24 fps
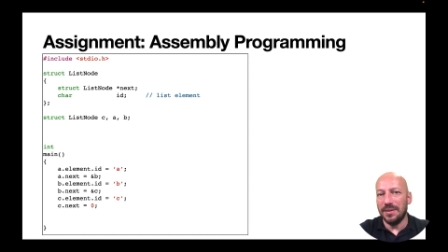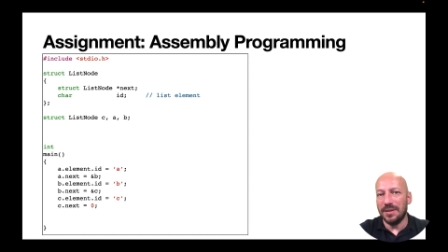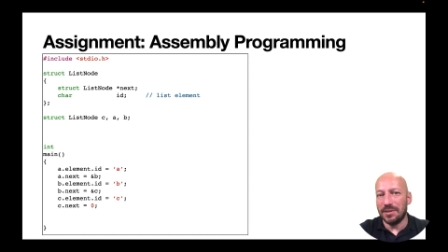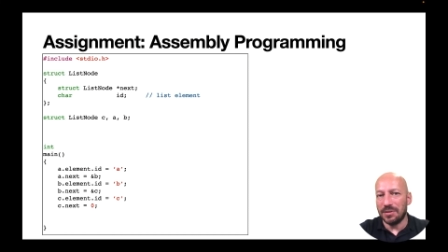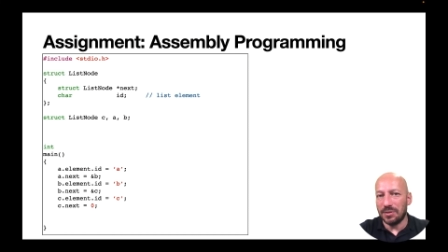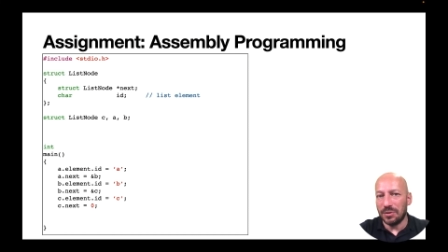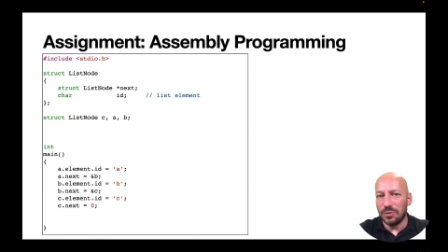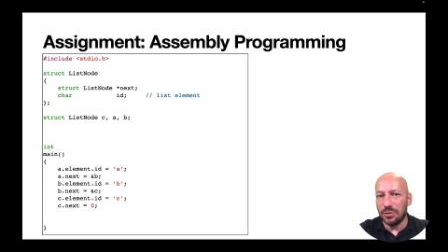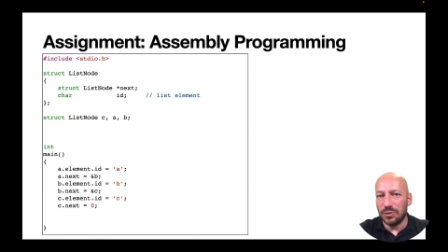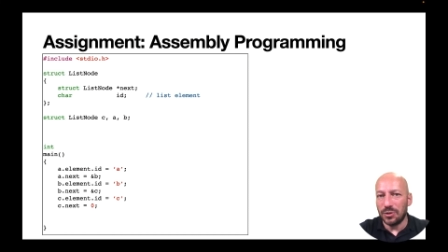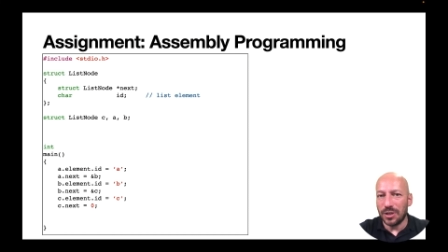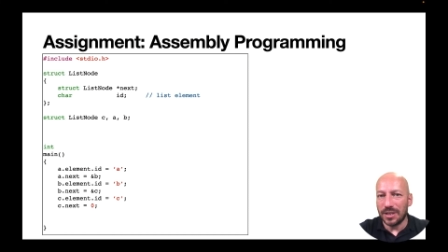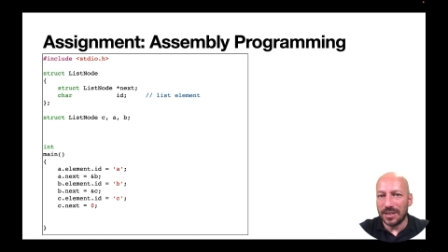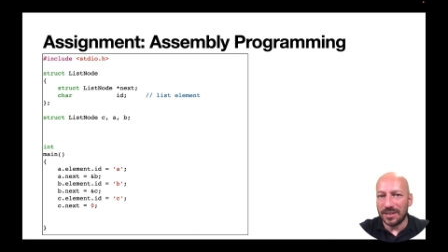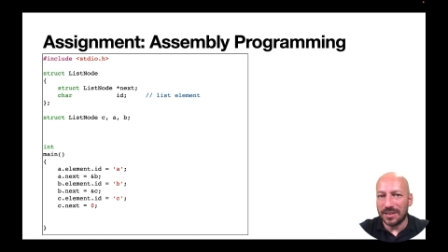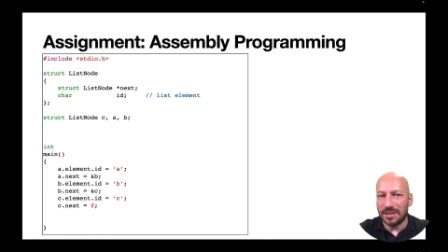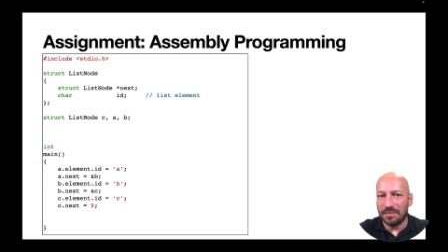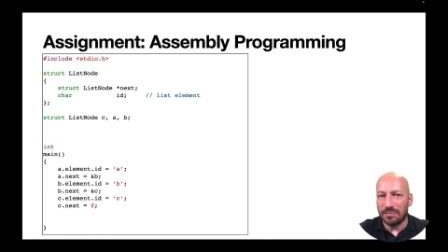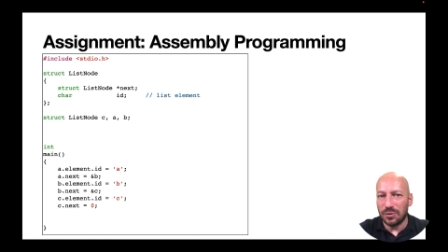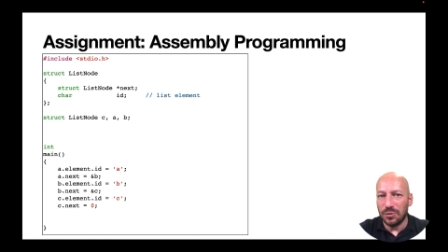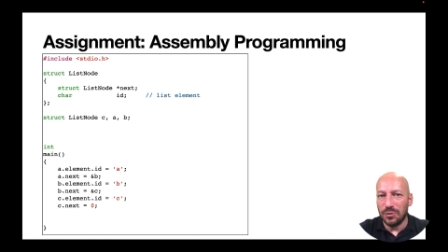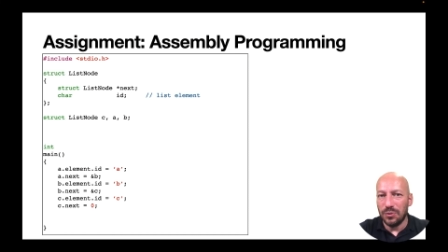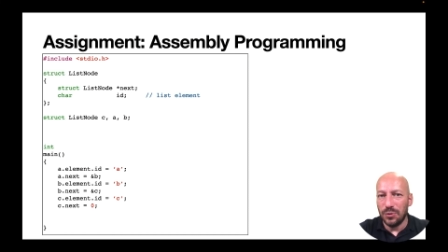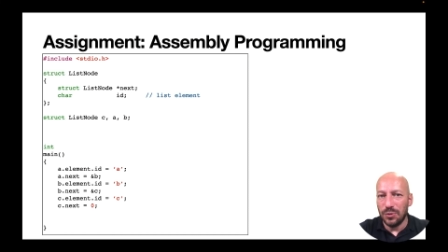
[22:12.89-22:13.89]
and you just
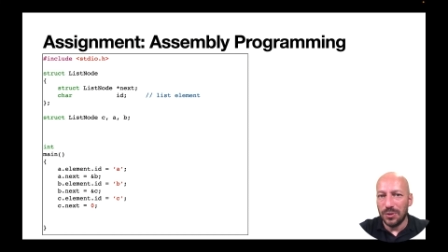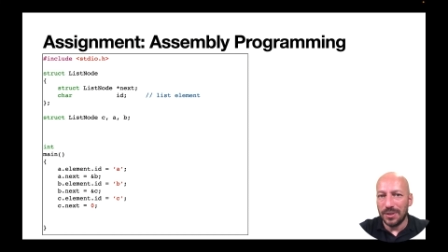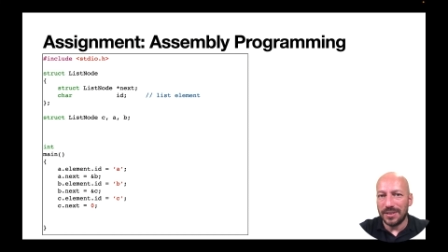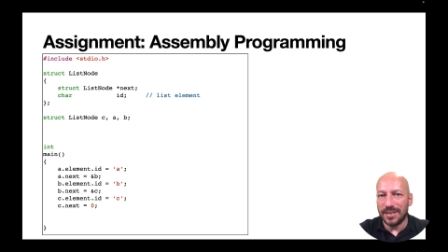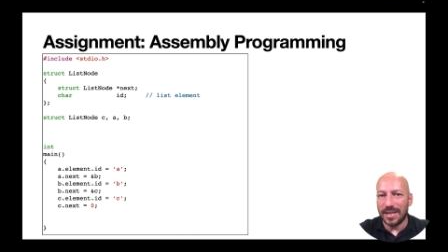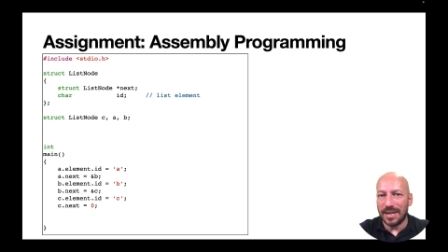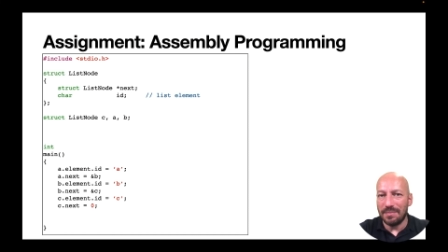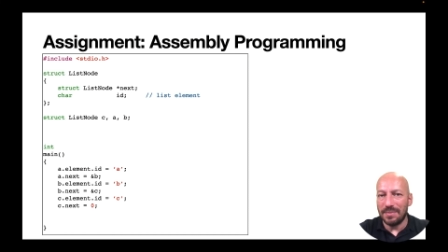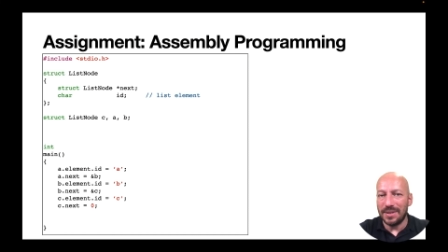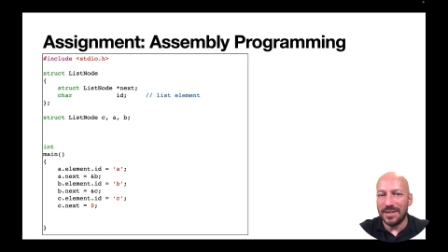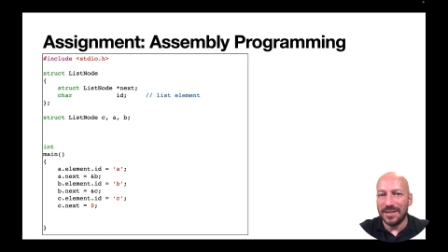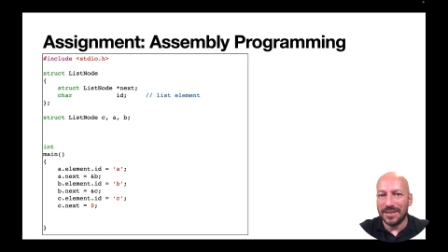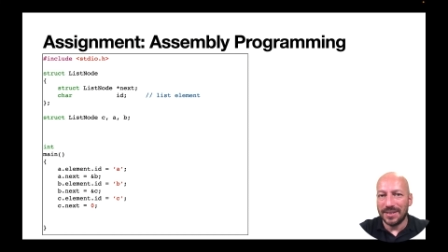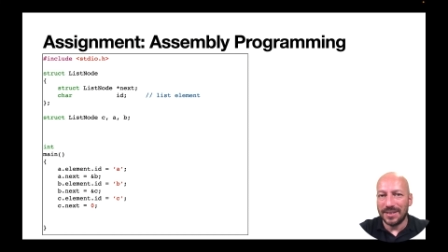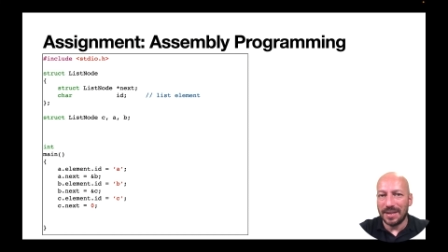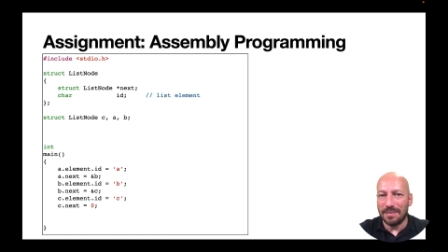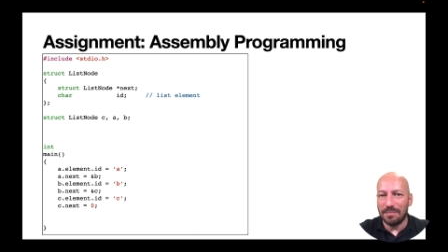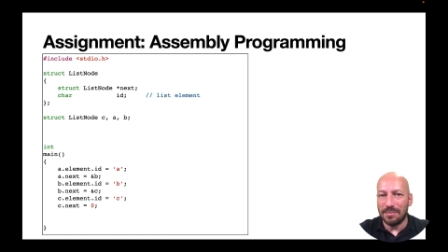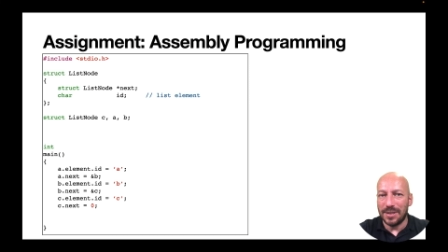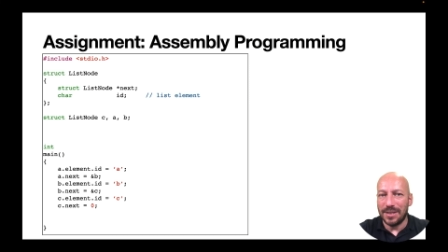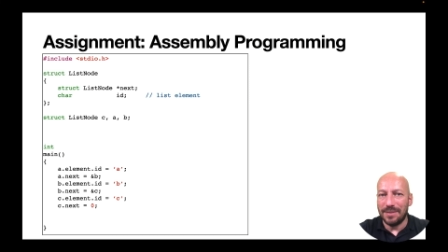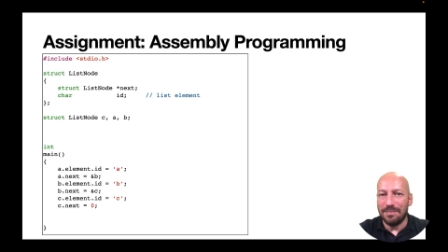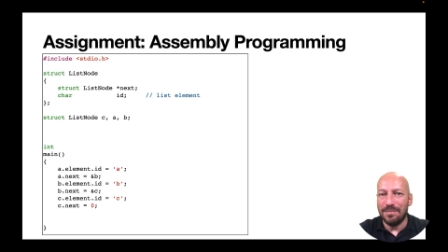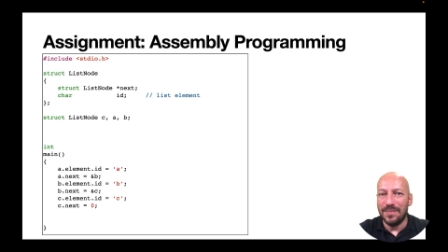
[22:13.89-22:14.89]
have to do the same in
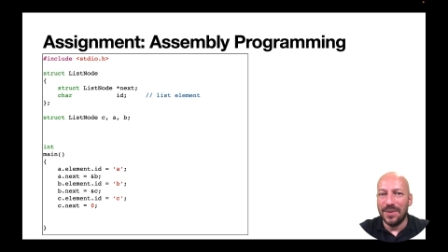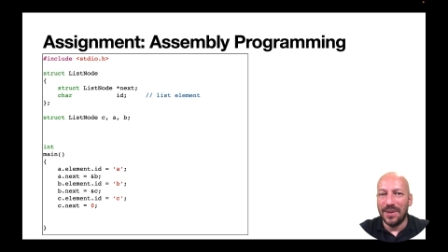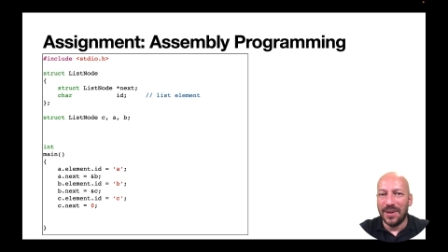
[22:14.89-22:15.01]
assembly.